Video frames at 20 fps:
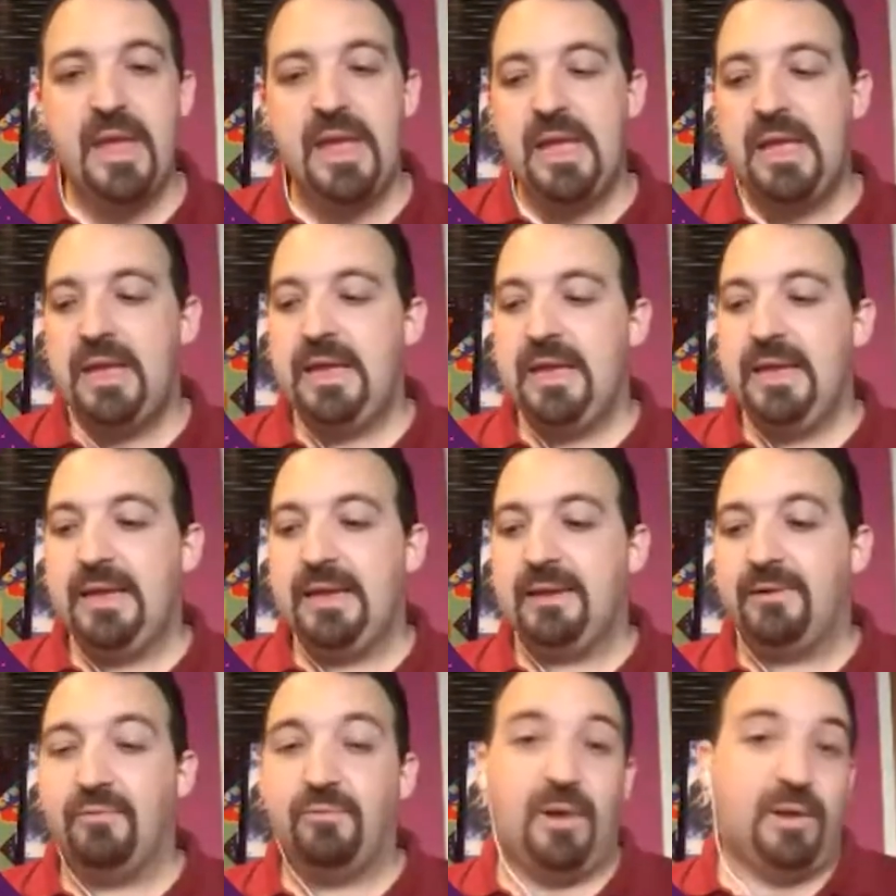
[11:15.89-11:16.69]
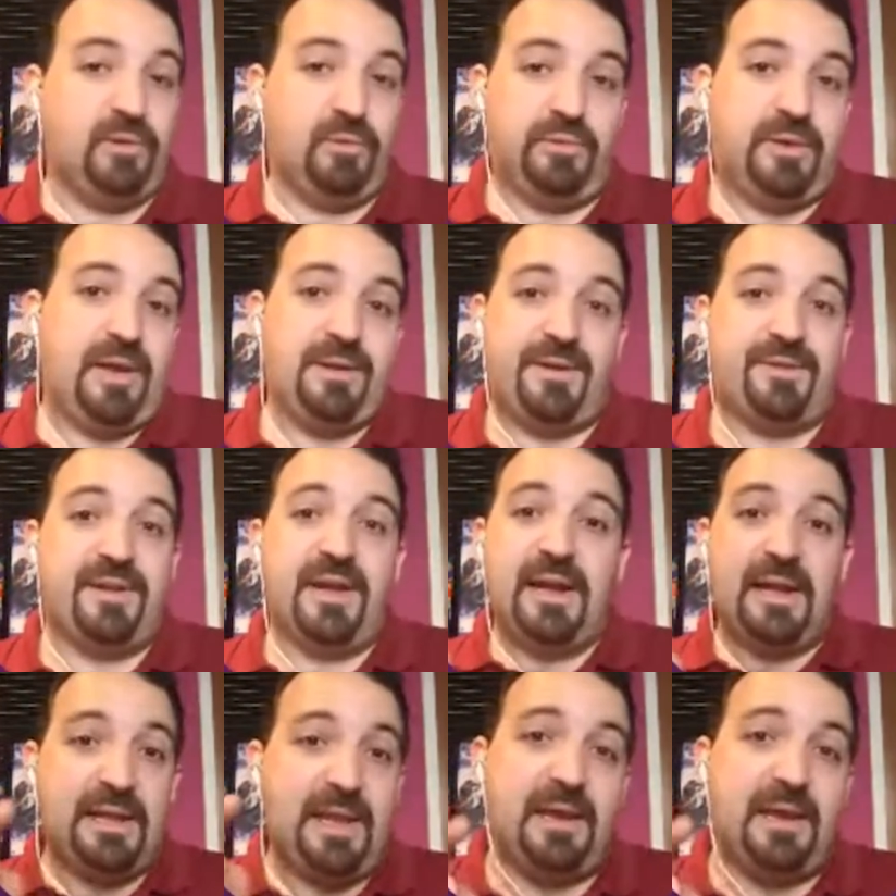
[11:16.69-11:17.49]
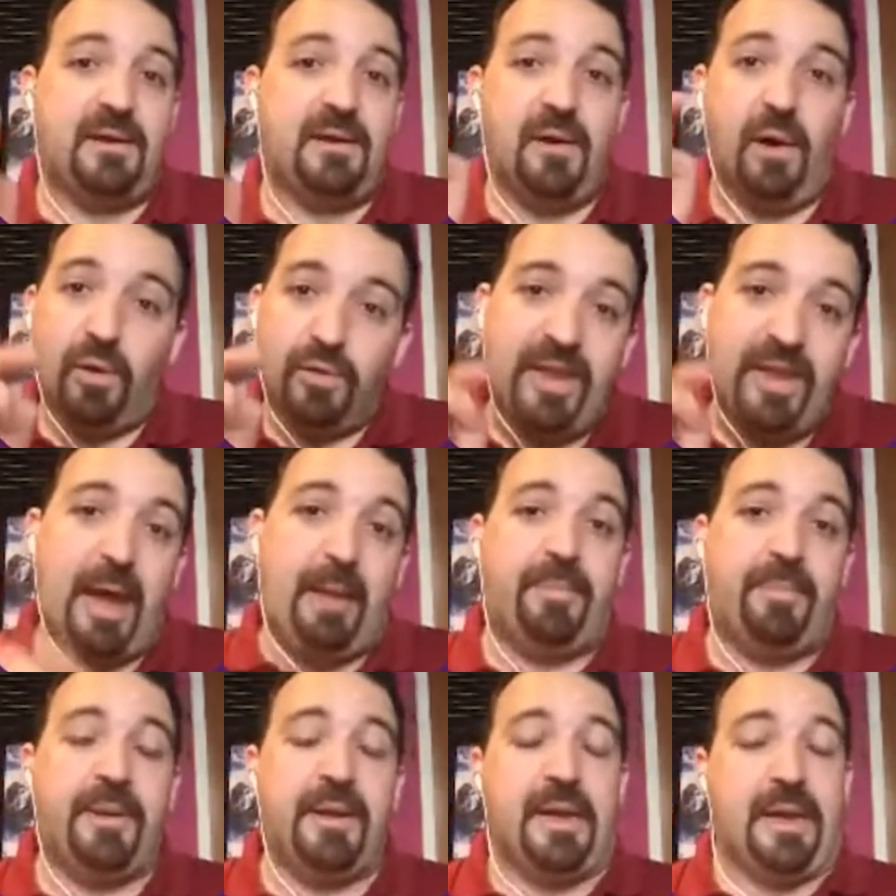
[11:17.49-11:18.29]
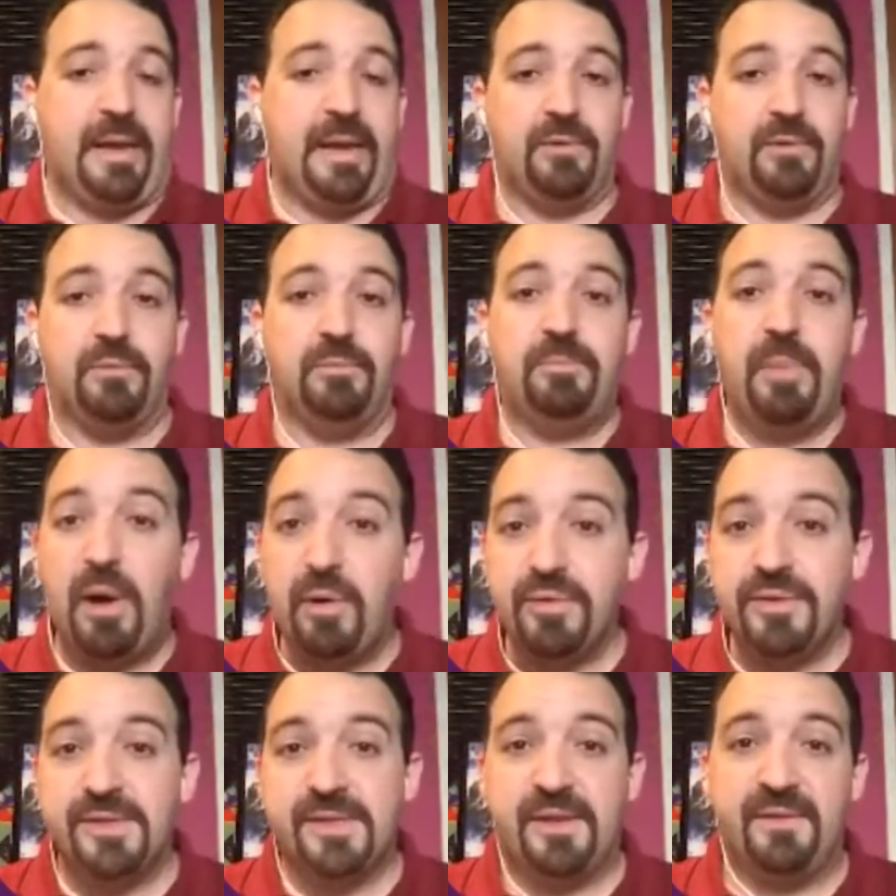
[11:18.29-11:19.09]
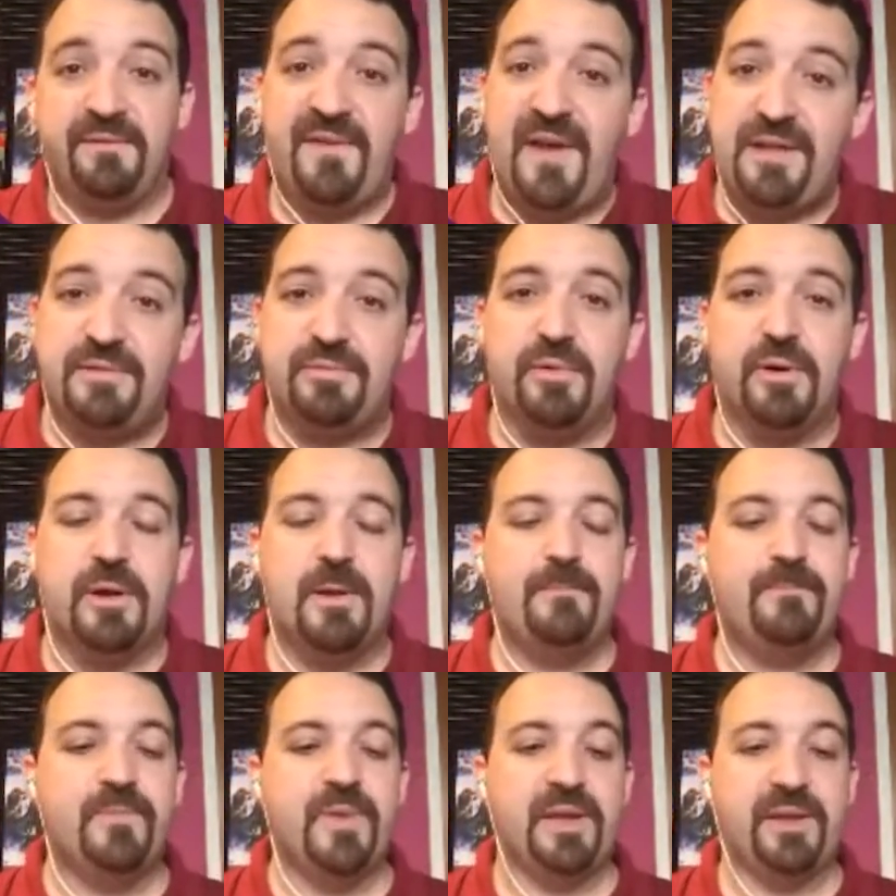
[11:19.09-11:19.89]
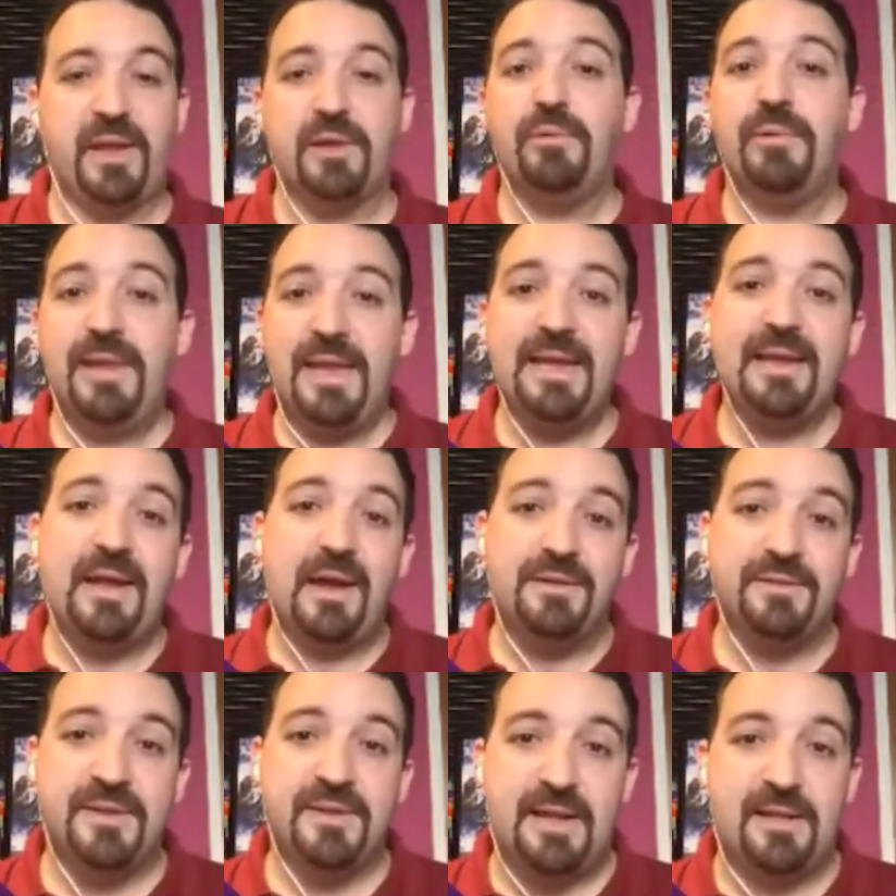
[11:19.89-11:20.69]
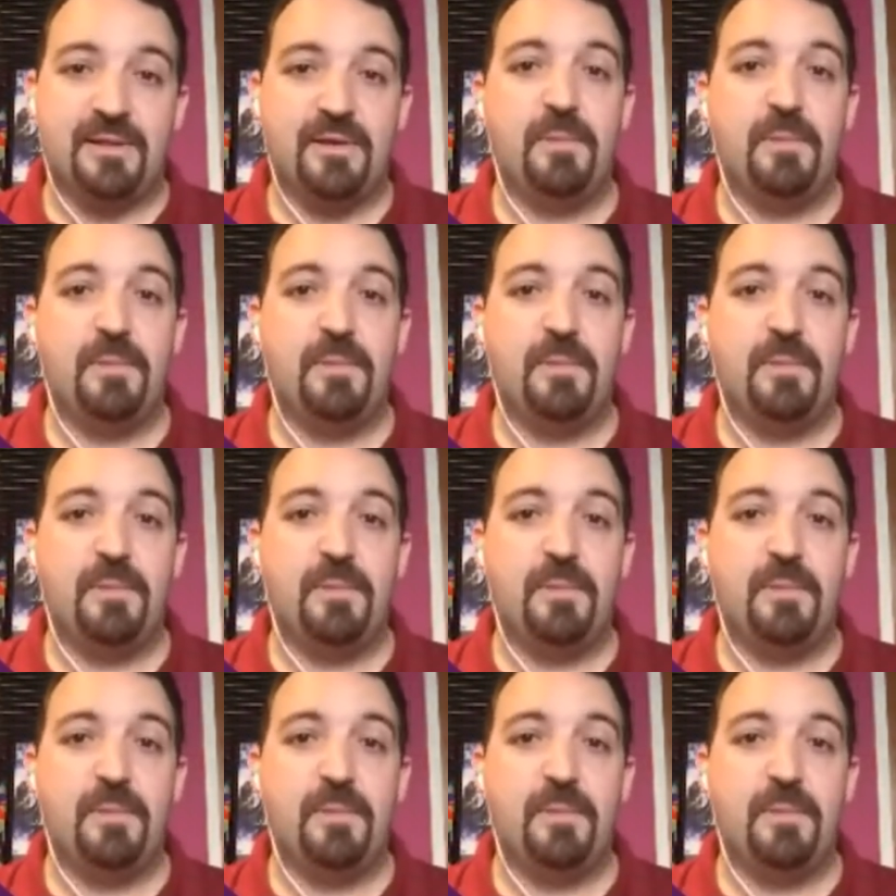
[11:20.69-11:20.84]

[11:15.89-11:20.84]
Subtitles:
And when you click or tap a Facebook post and it has an external link,